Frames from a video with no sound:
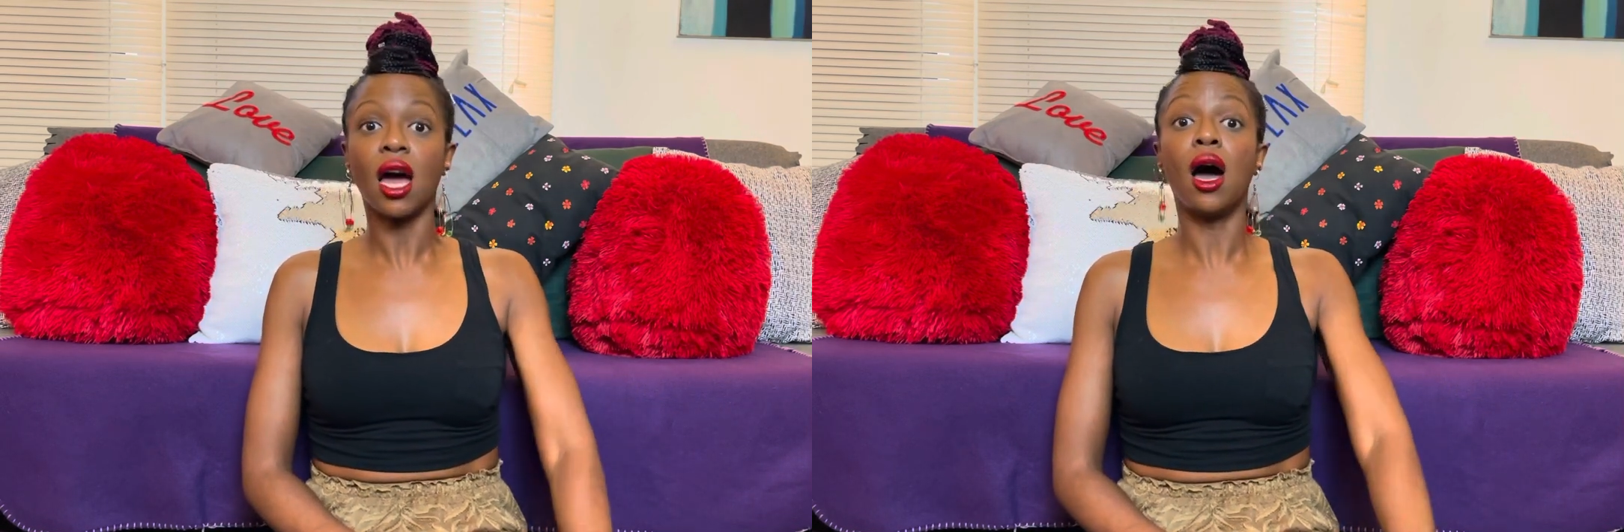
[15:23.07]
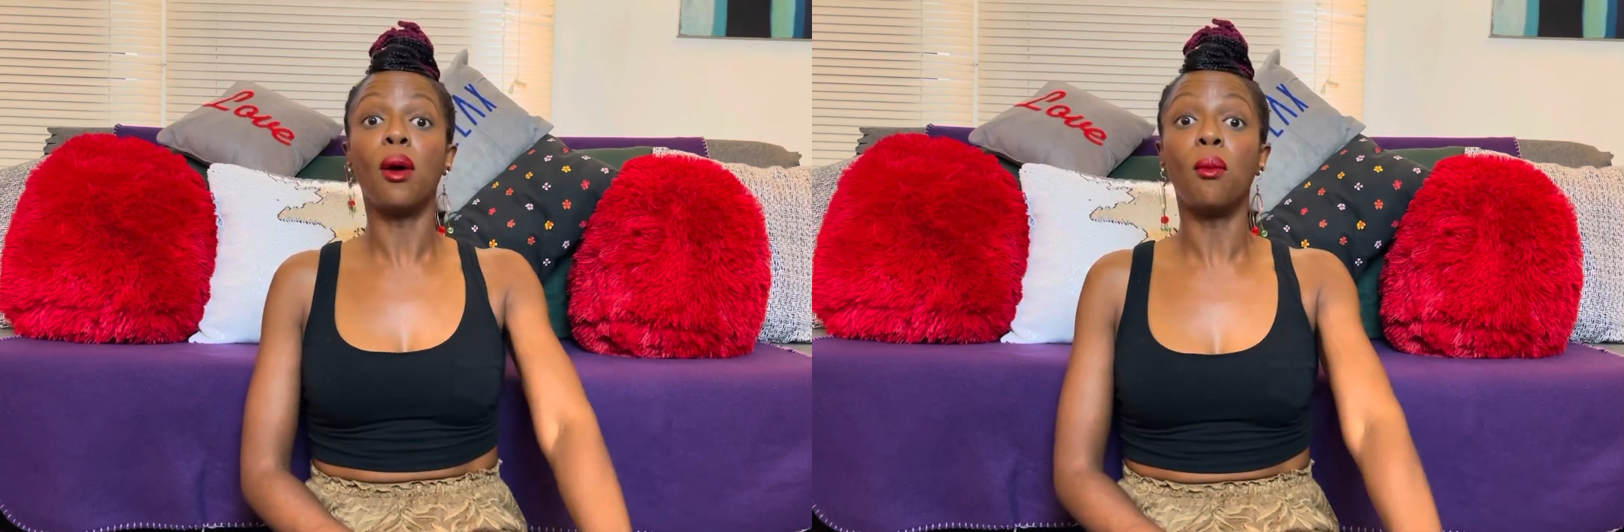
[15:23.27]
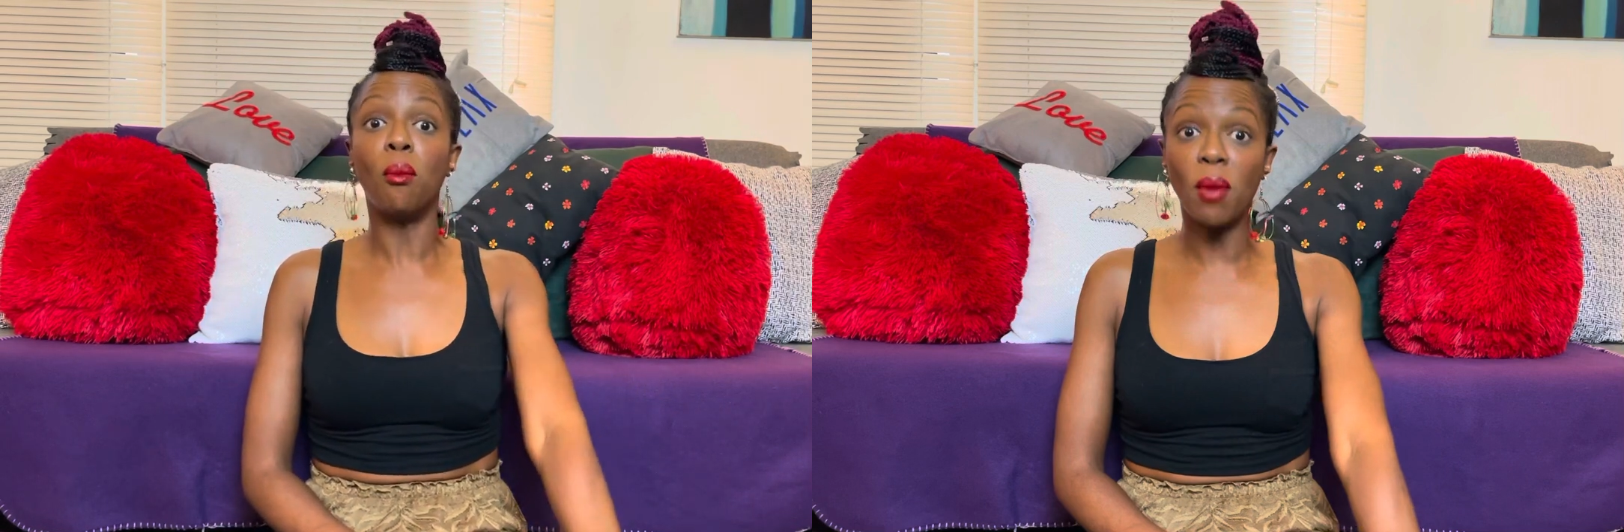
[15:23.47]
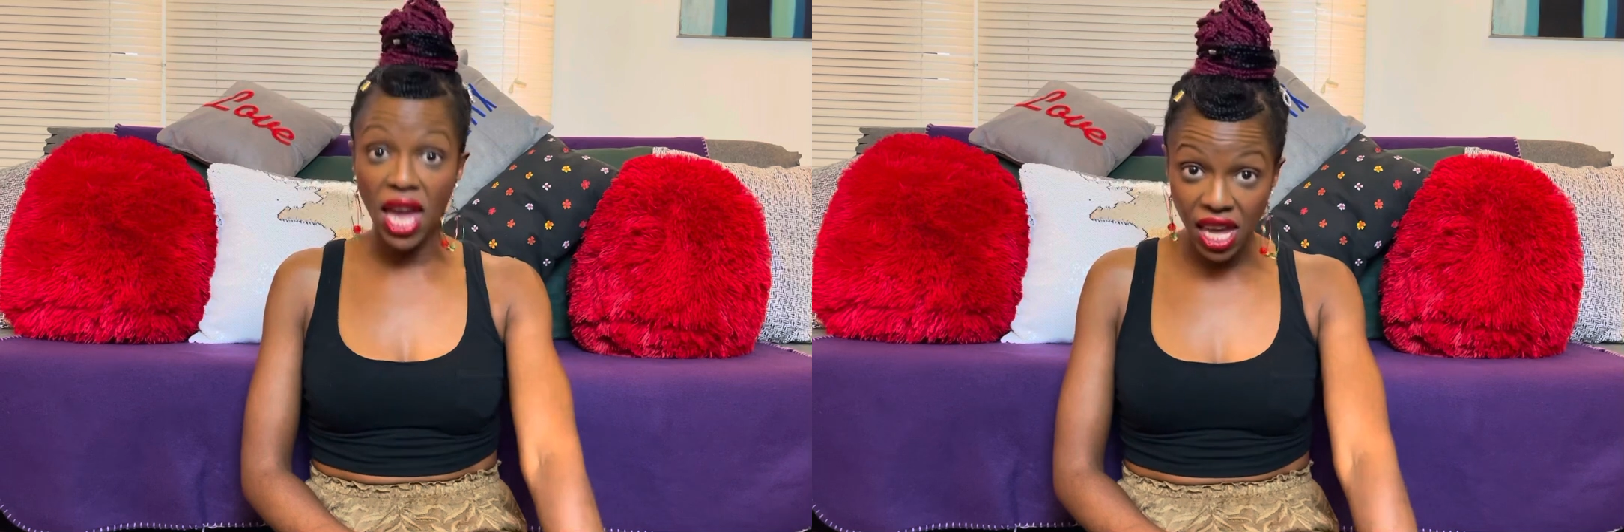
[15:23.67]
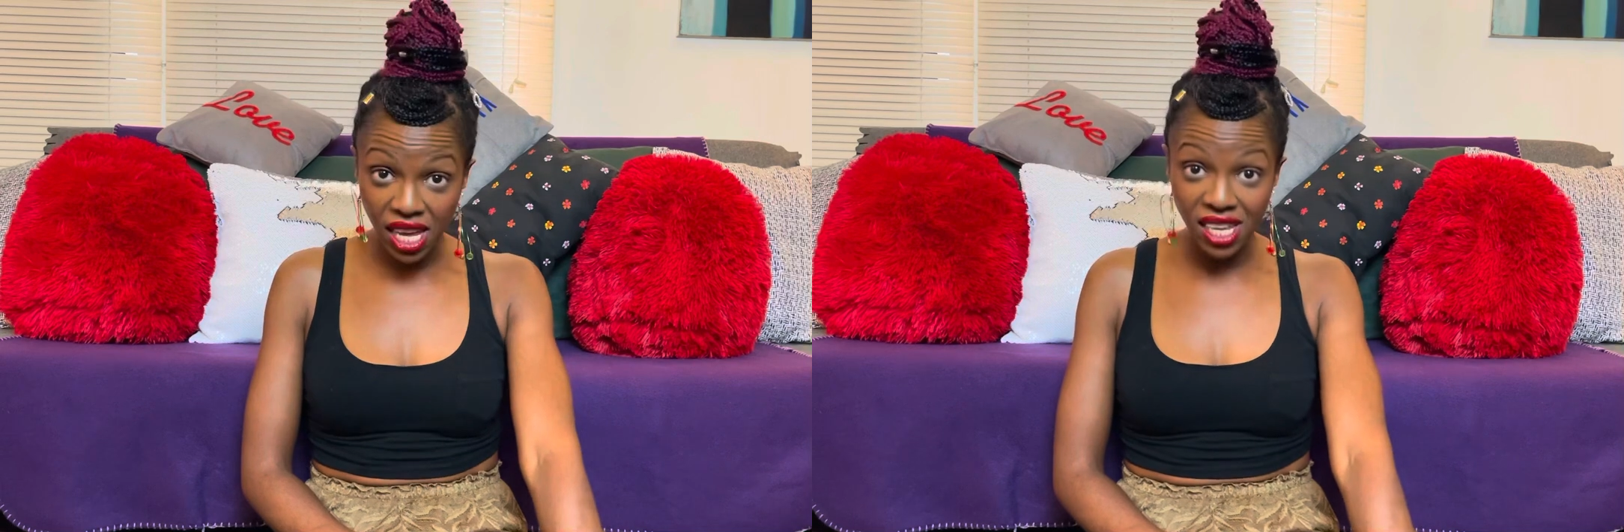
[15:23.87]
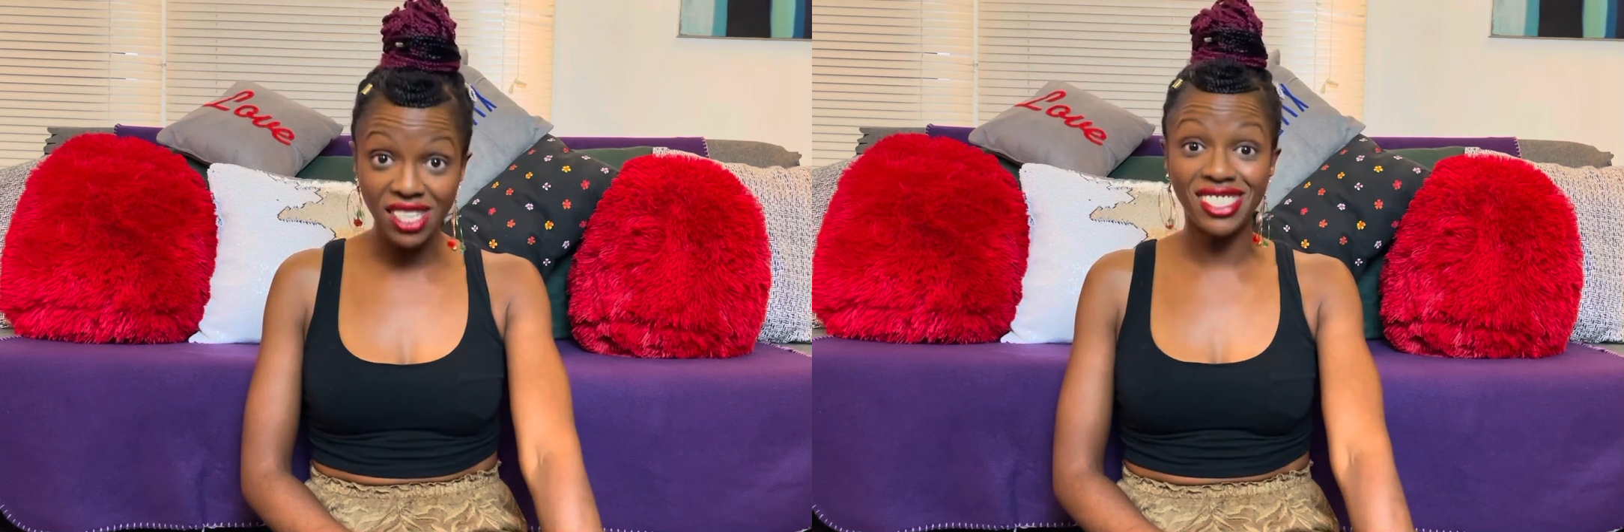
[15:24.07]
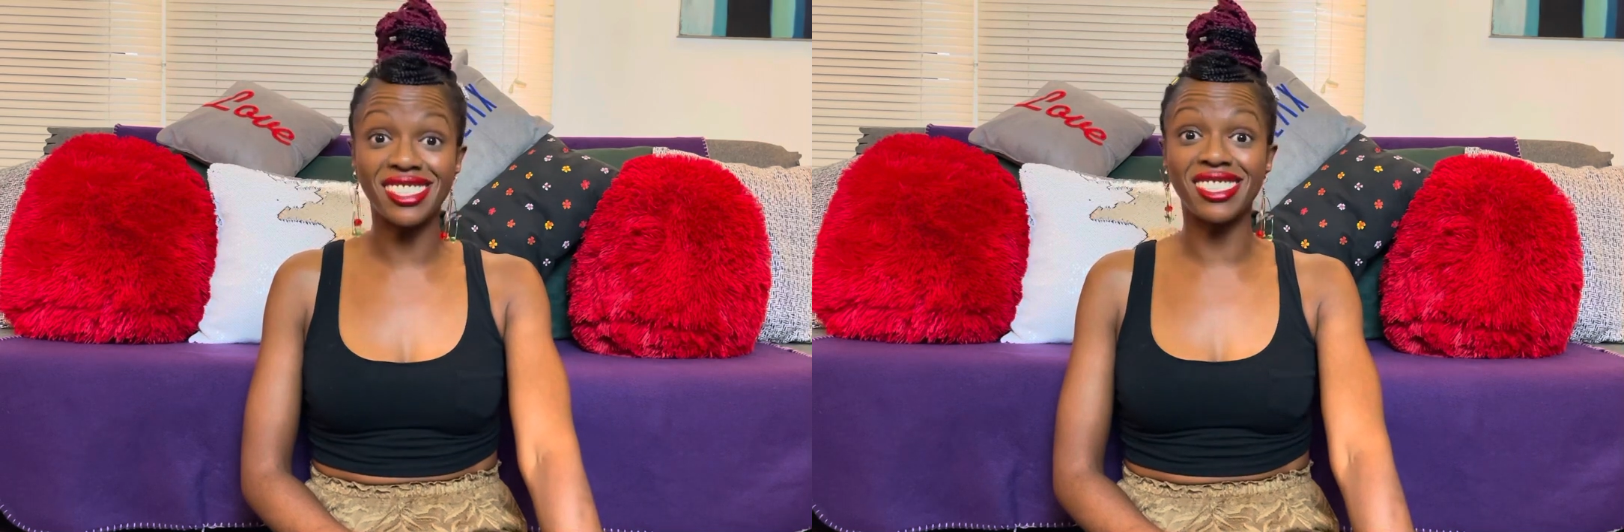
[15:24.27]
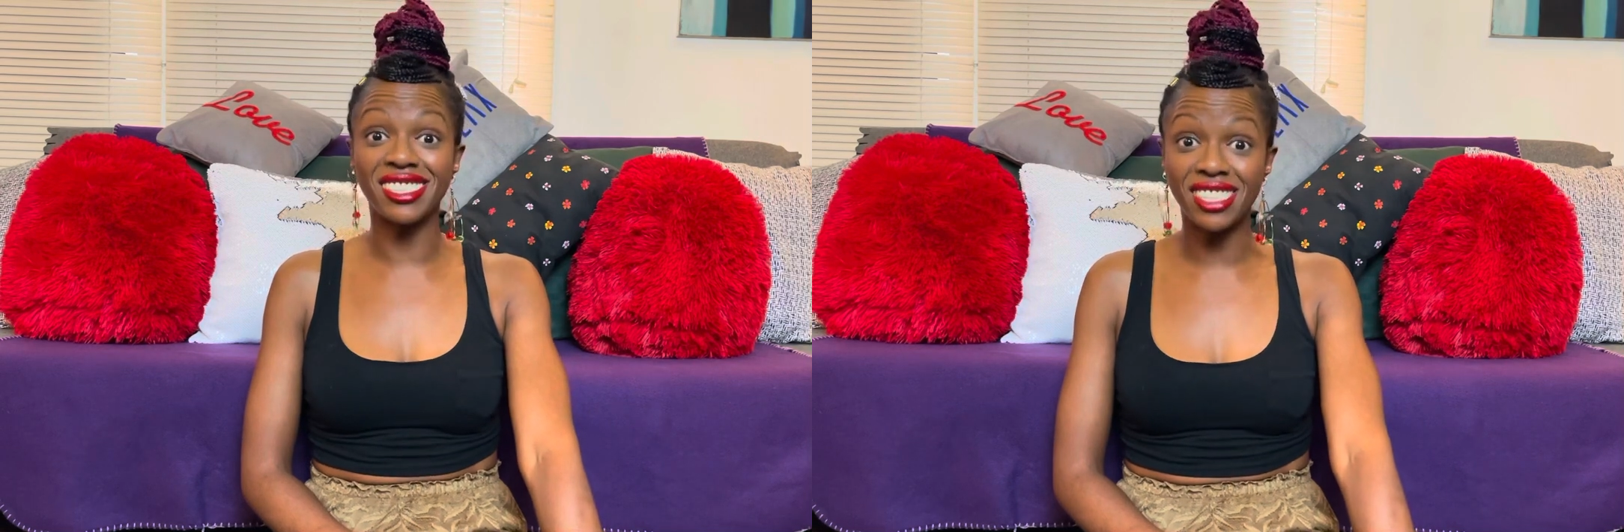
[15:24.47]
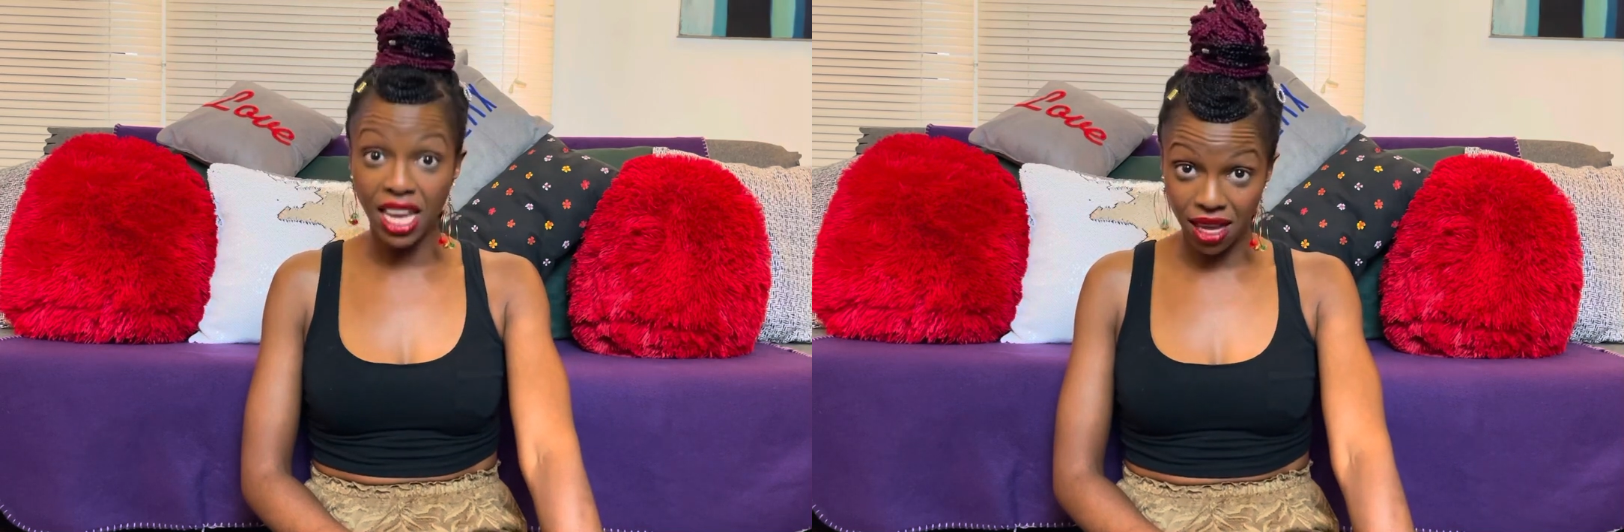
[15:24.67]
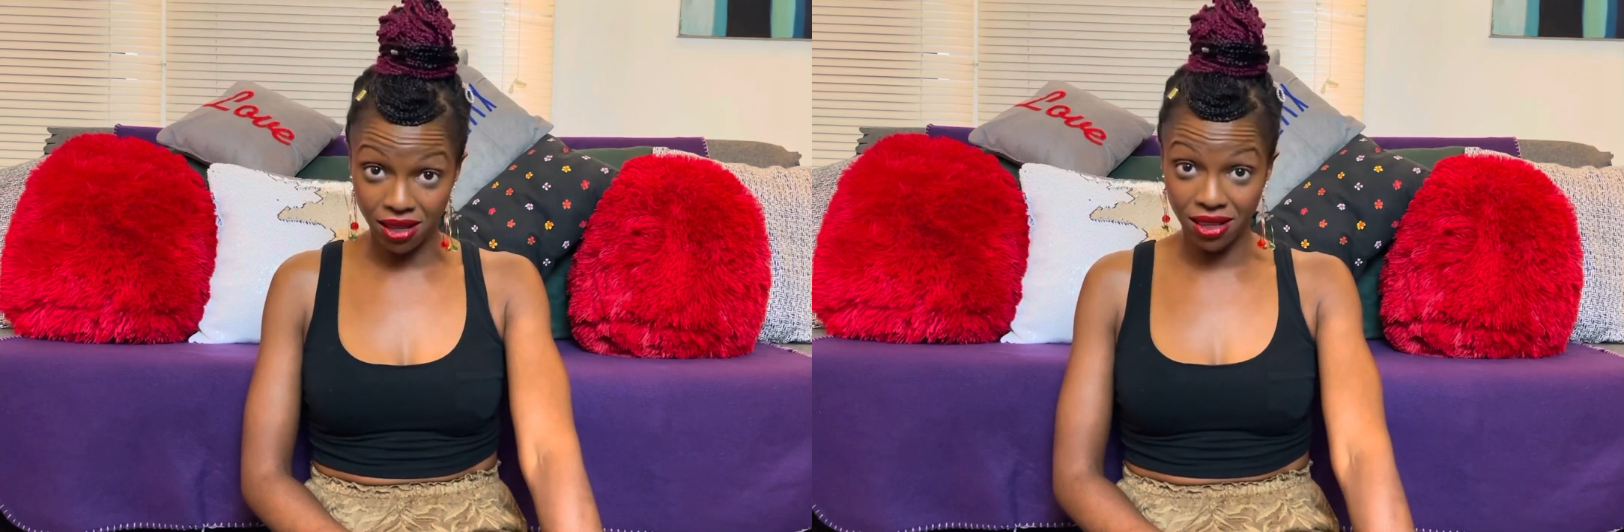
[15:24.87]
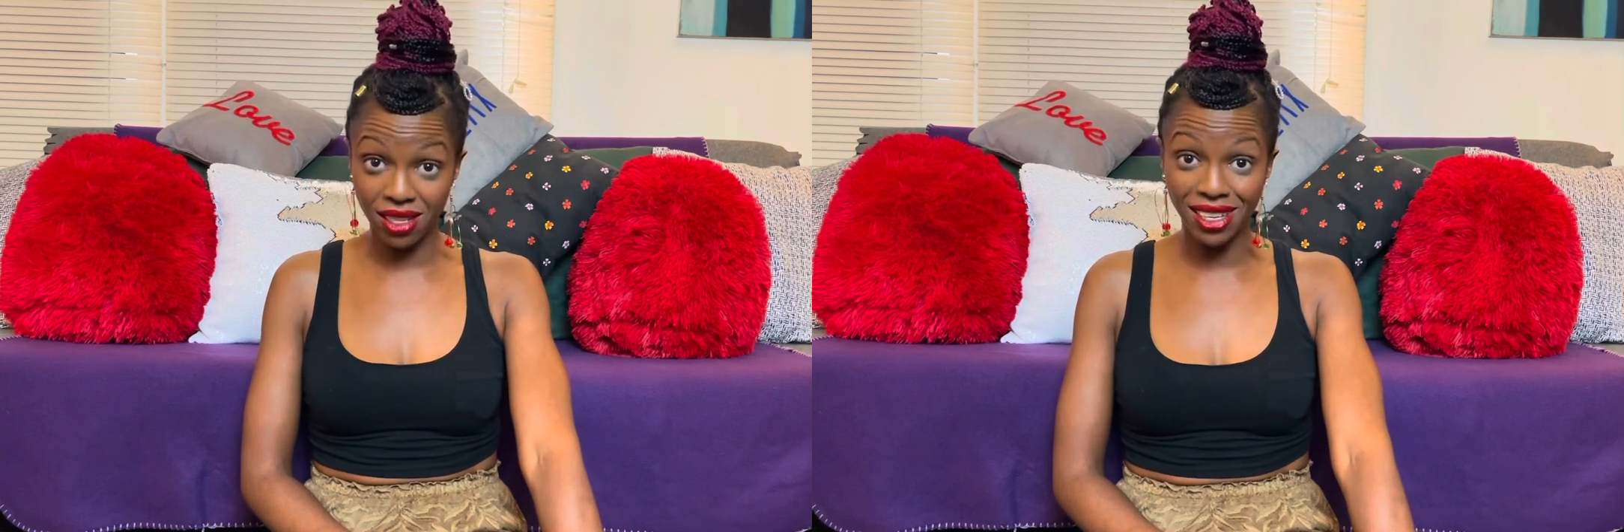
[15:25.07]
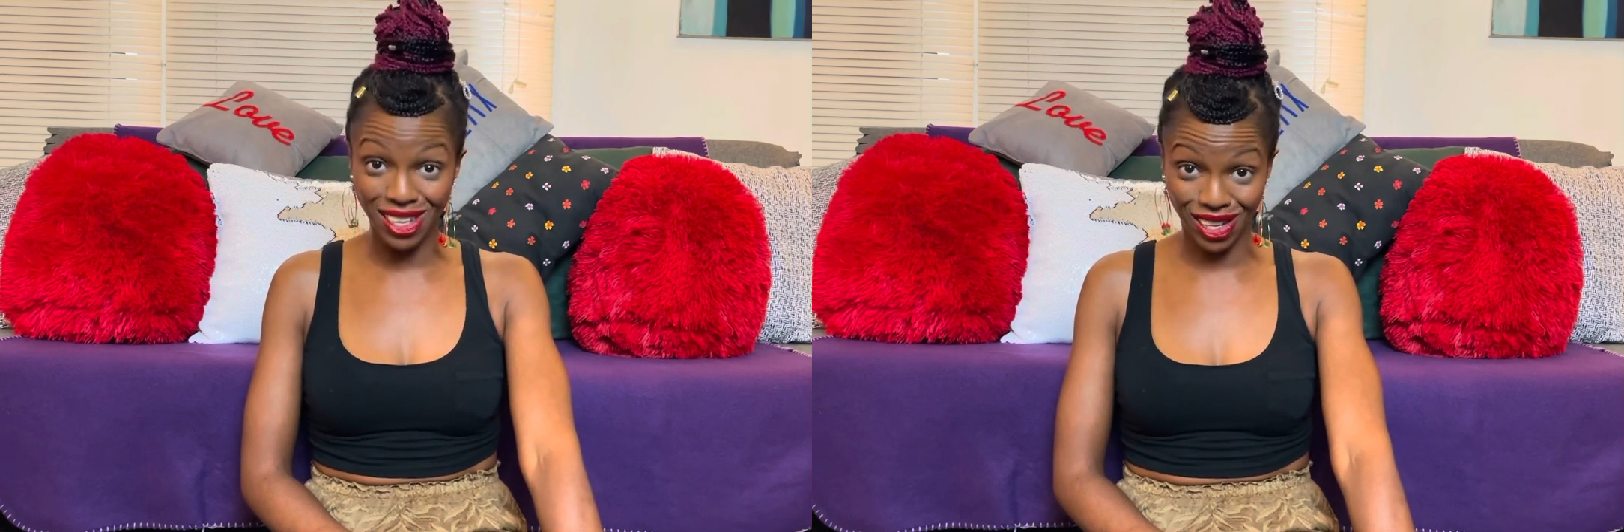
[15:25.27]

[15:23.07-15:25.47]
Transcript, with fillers: amazing.